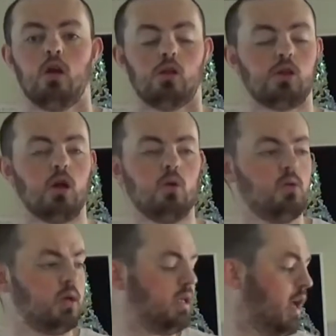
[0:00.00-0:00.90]

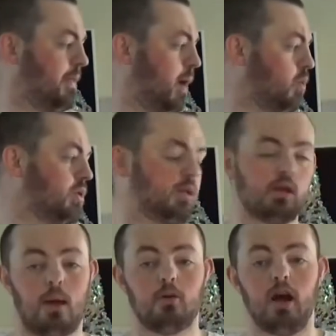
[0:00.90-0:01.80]
So yeah, that was,
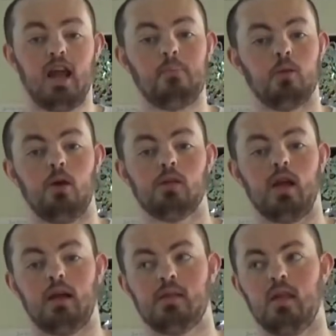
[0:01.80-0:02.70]
I'm kind of happy with those
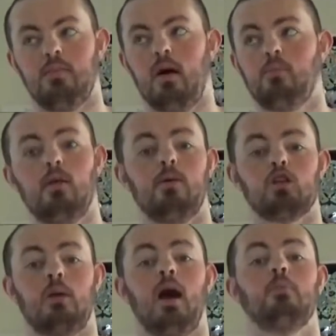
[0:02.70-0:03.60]
like I said, but I'm pretty
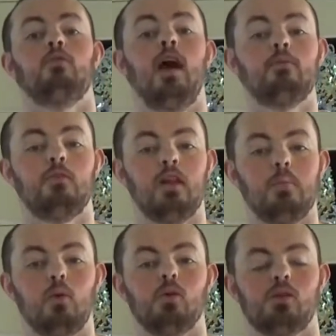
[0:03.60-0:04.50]
much, I'm happy with everything
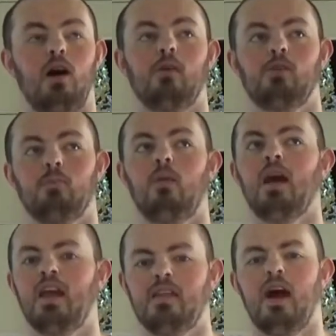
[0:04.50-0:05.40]
I bought, so you
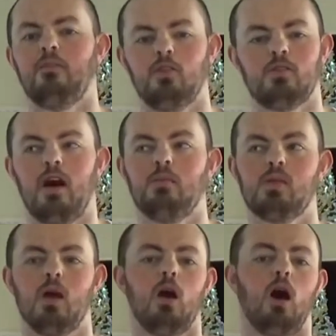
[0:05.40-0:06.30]
might hear that a few times.